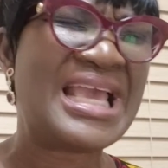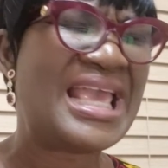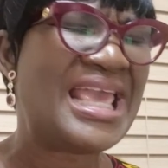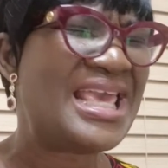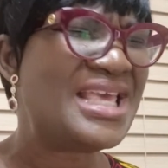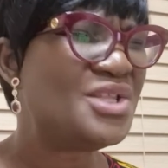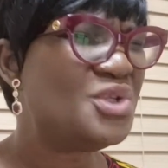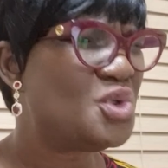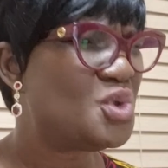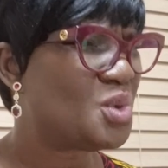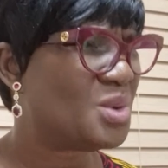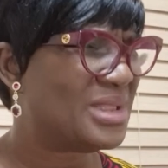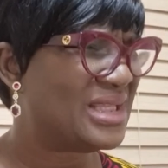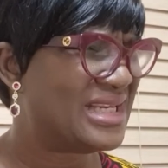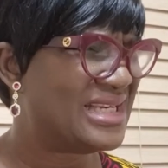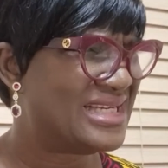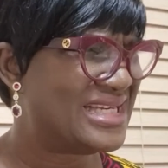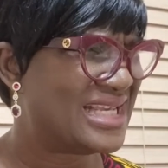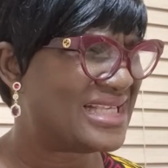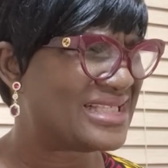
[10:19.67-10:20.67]
into the
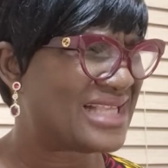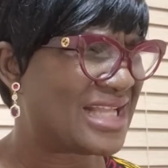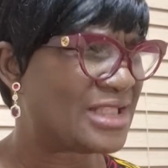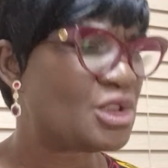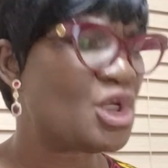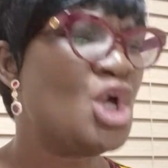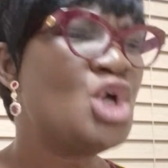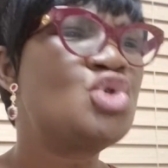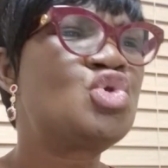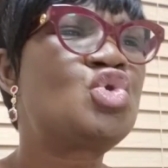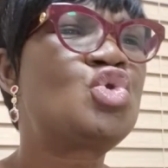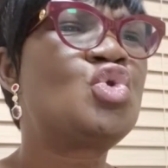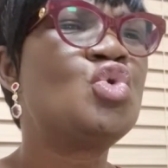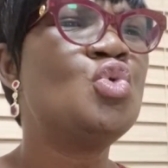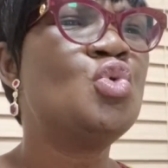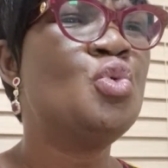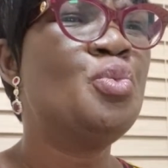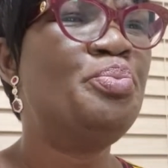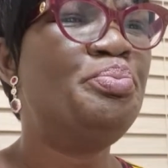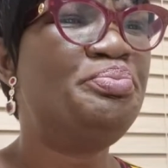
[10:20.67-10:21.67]
desert
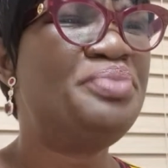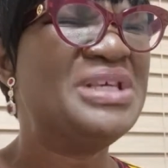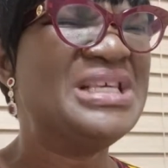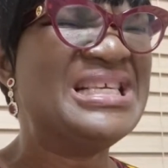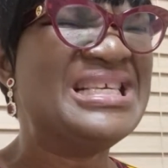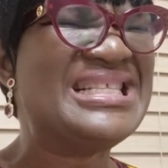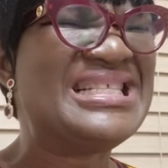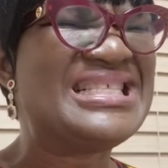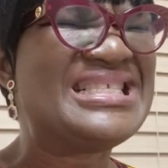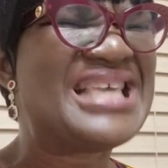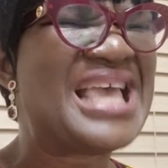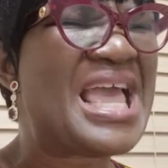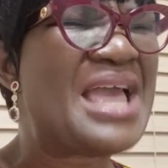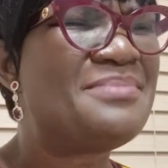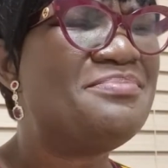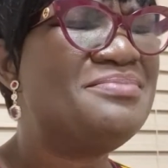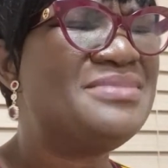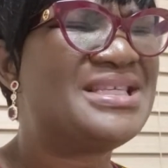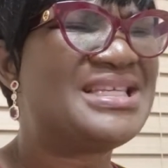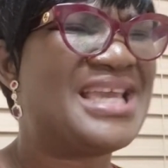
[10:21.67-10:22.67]
to be
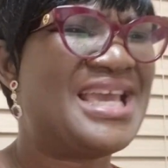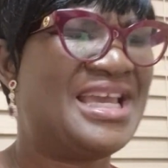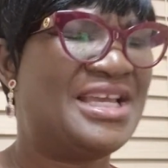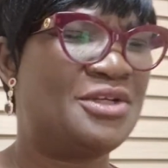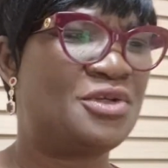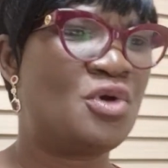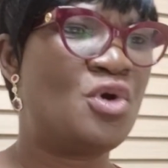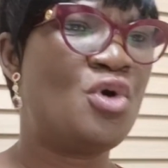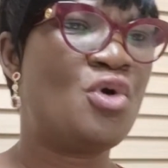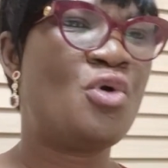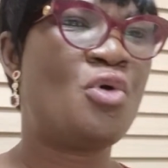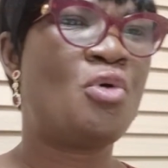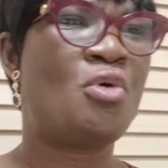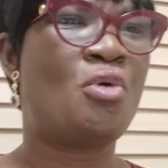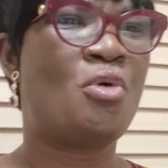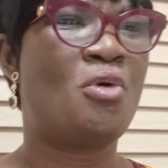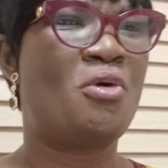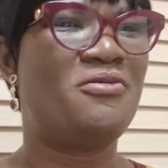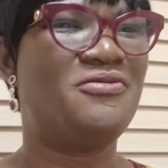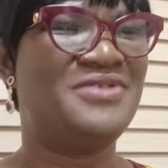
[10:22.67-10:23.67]
tempted
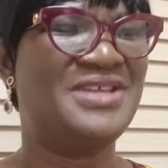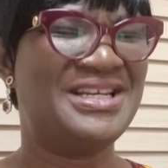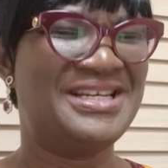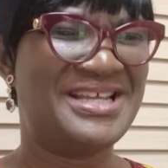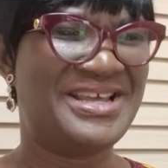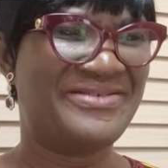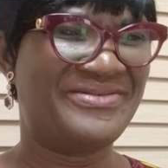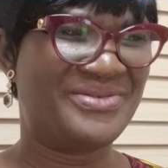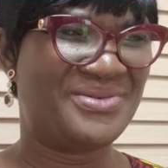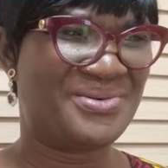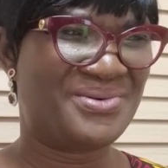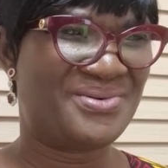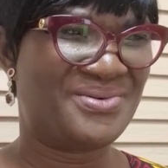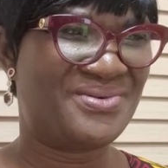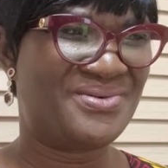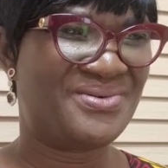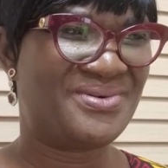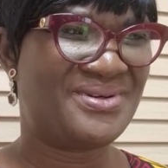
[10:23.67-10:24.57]
of the devil.